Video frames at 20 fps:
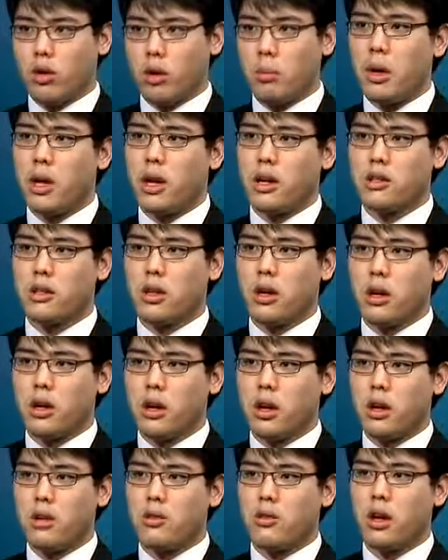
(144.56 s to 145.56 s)
agreement as
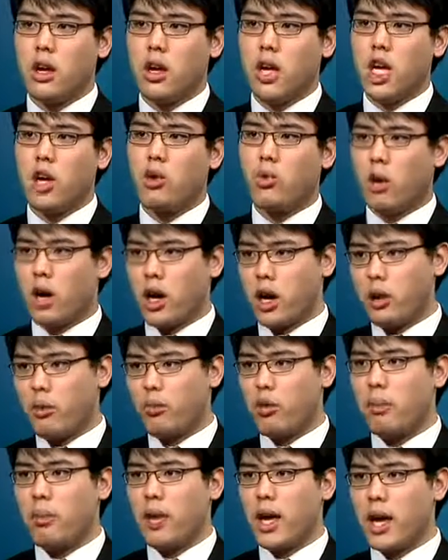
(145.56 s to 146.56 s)
long as
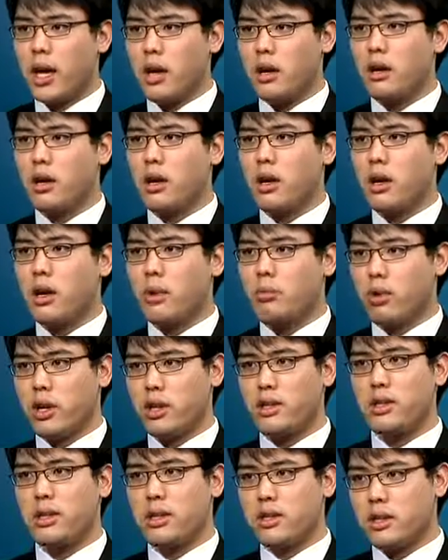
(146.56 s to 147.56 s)
Iran remained uh, in
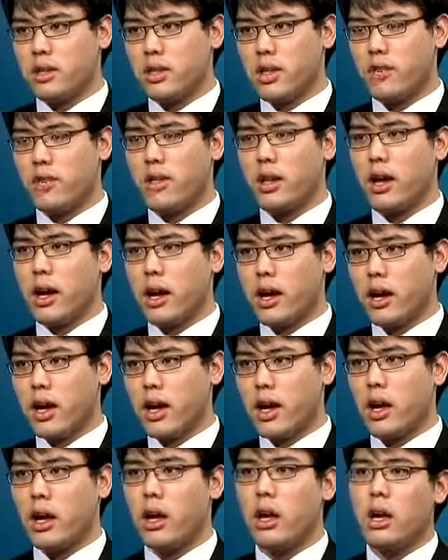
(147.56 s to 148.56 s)
presidency of the
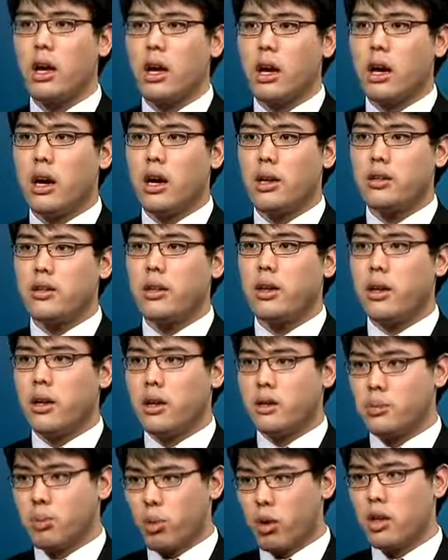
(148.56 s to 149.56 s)
IA uh, is,
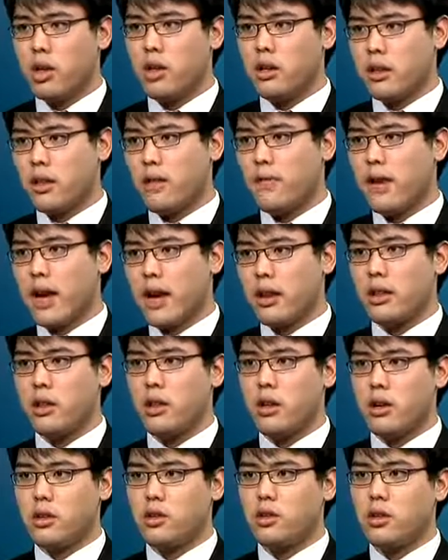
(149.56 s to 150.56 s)
is pointing to the fact
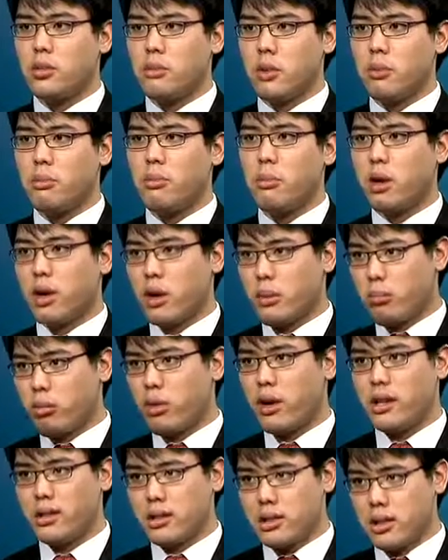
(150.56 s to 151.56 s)
that there is going to be a uh,
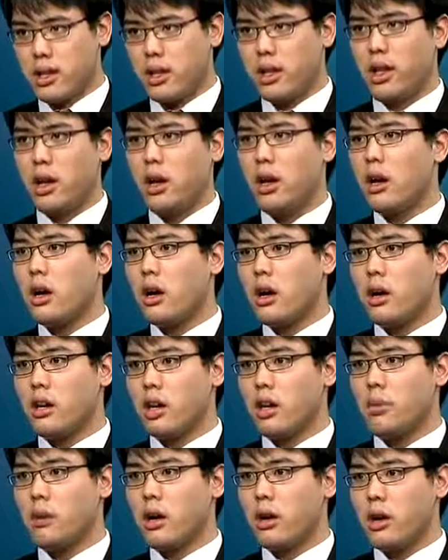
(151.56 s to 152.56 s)
price ceiling
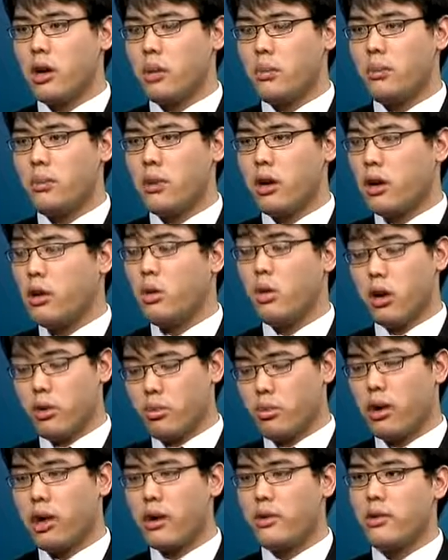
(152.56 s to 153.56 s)
on commodity on
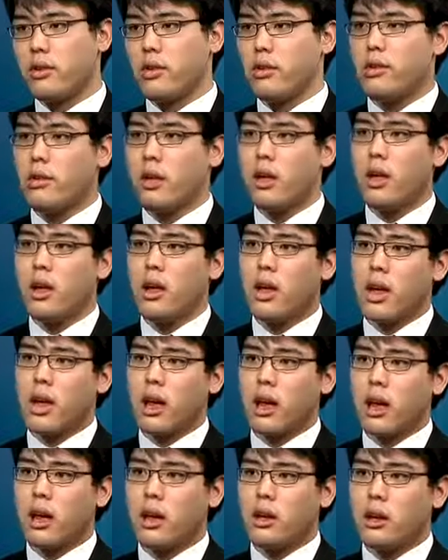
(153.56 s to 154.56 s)
oil prices,
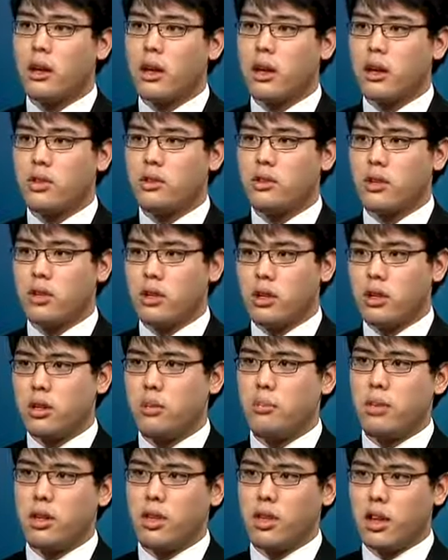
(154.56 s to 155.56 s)
and it's going to
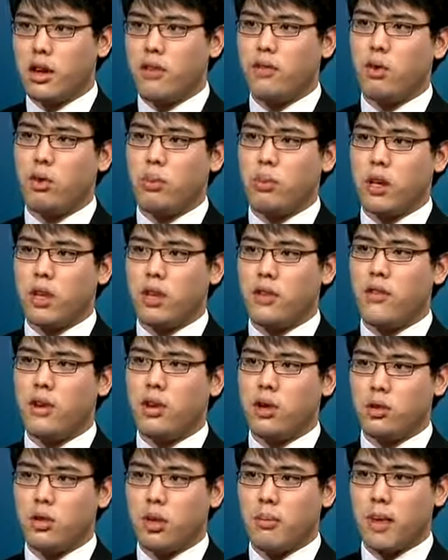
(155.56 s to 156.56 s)
be, therefore be
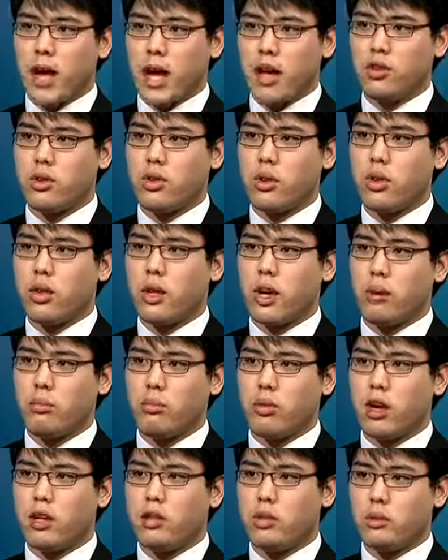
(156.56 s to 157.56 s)
difficult to imagine
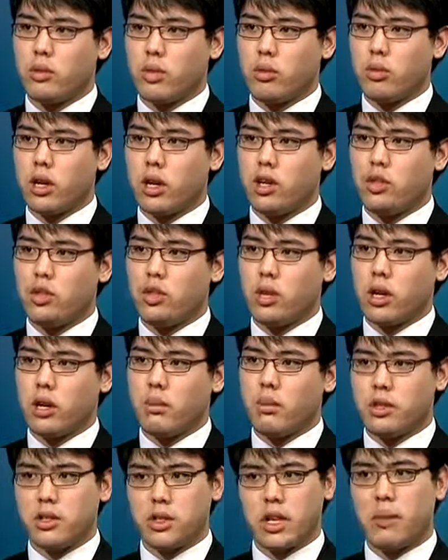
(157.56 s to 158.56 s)
that prices will reach
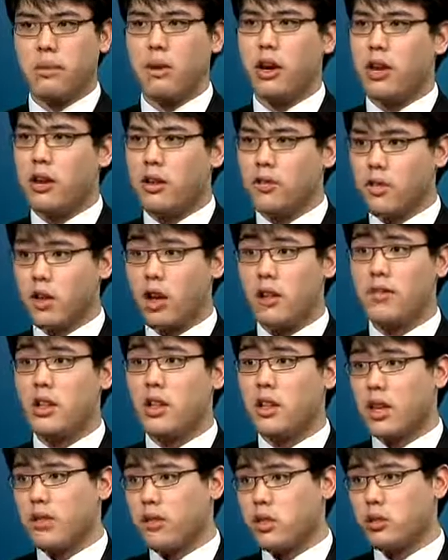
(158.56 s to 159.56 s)
um, the same kind of
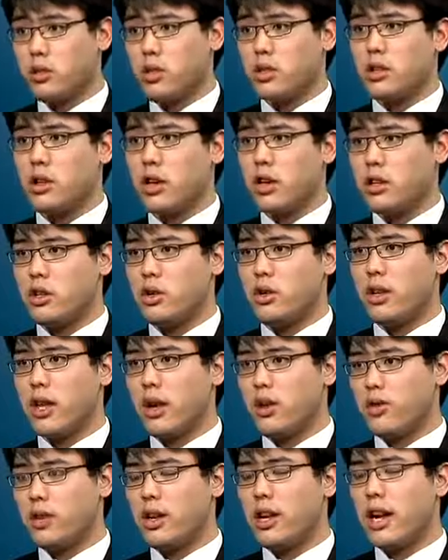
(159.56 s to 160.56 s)
lofty levels we saw in
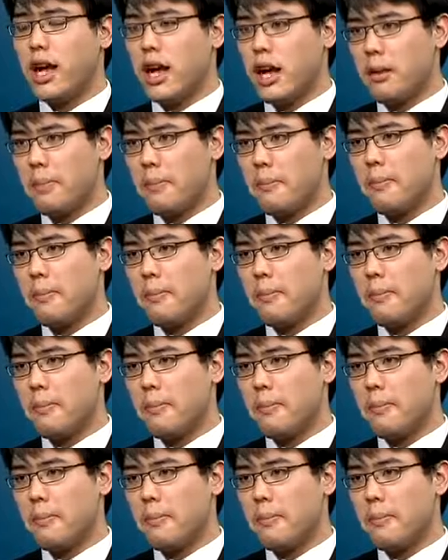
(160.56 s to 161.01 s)
2008.